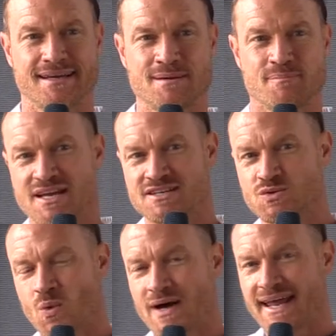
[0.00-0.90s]
Because
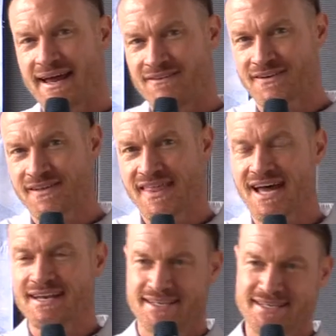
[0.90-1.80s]
whatever
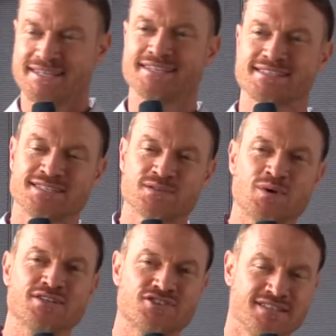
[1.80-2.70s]
that is
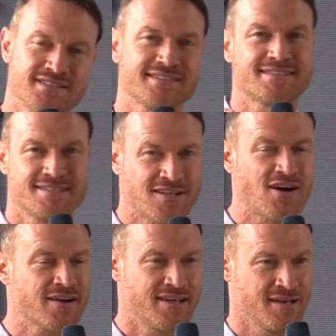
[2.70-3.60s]
what Jesus is
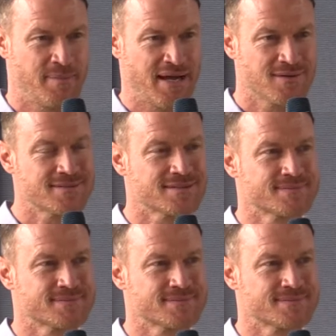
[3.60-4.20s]
talking about.